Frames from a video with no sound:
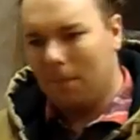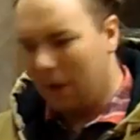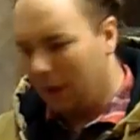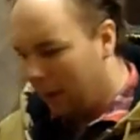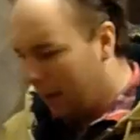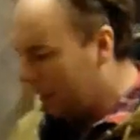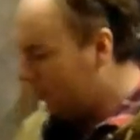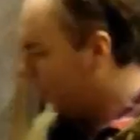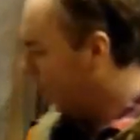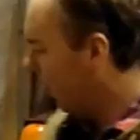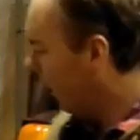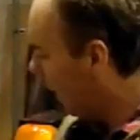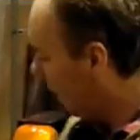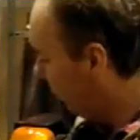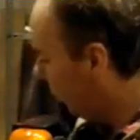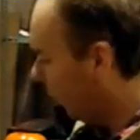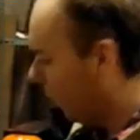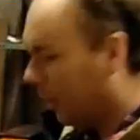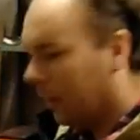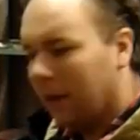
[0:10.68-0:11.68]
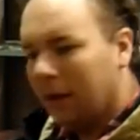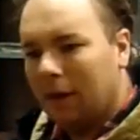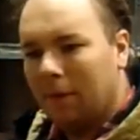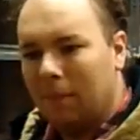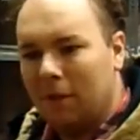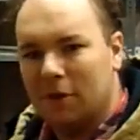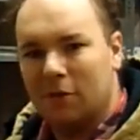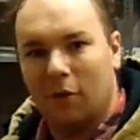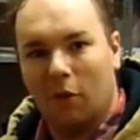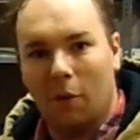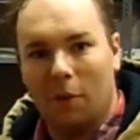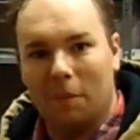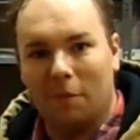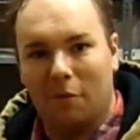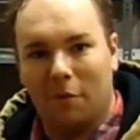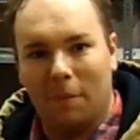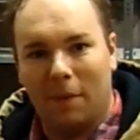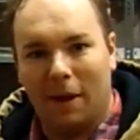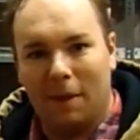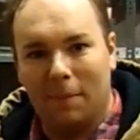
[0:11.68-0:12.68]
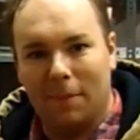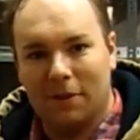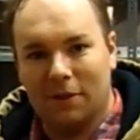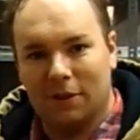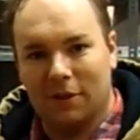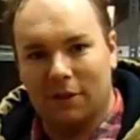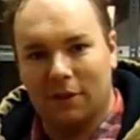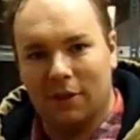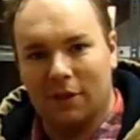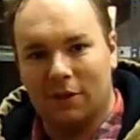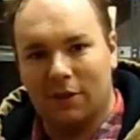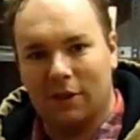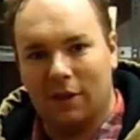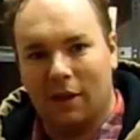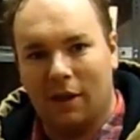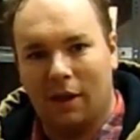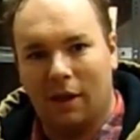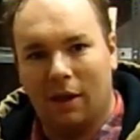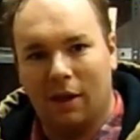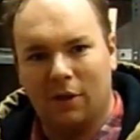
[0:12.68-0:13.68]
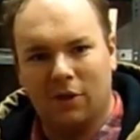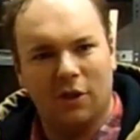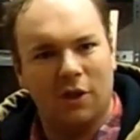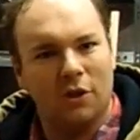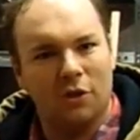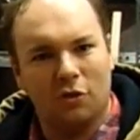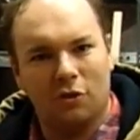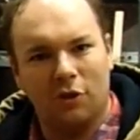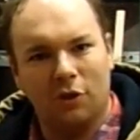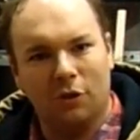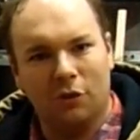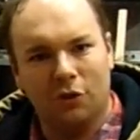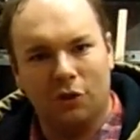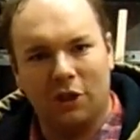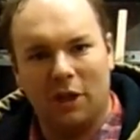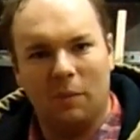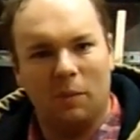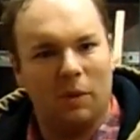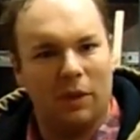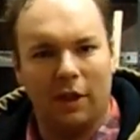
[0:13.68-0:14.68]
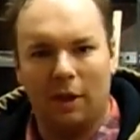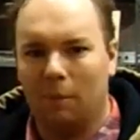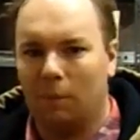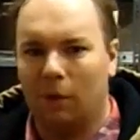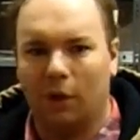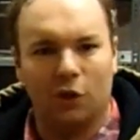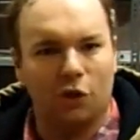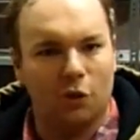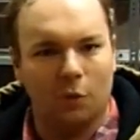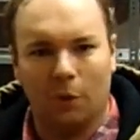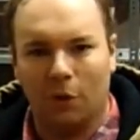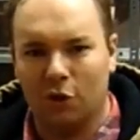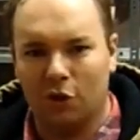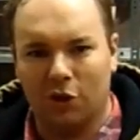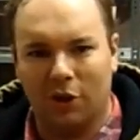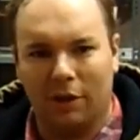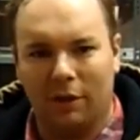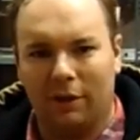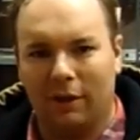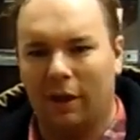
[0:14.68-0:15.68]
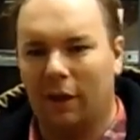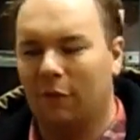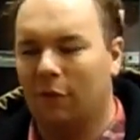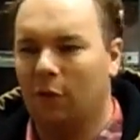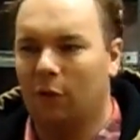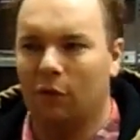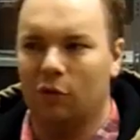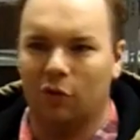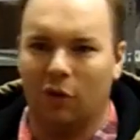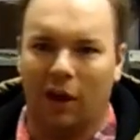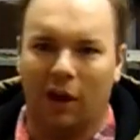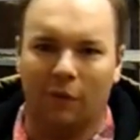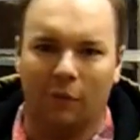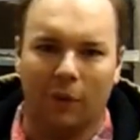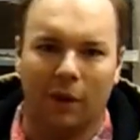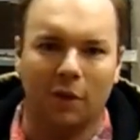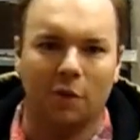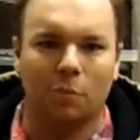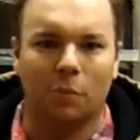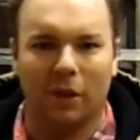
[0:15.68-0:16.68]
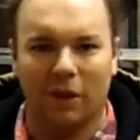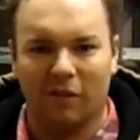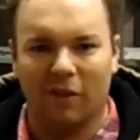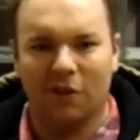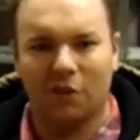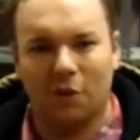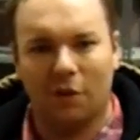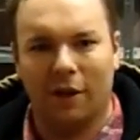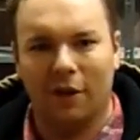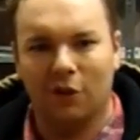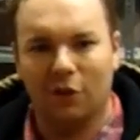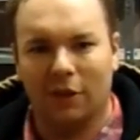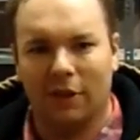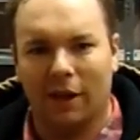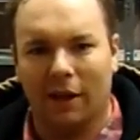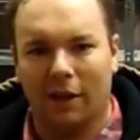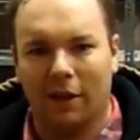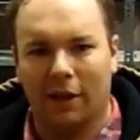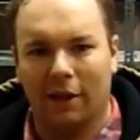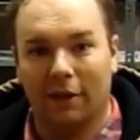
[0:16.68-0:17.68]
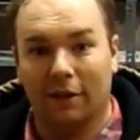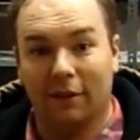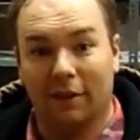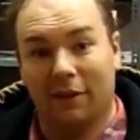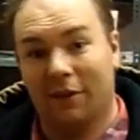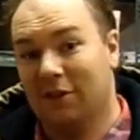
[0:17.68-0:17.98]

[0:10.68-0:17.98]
Behind me, I've got a piece of equipment for my business. It's, uh, it's an industrial steam cleaner, pressure washer, you know, for doing driveways, brick restoration, that kind of thing.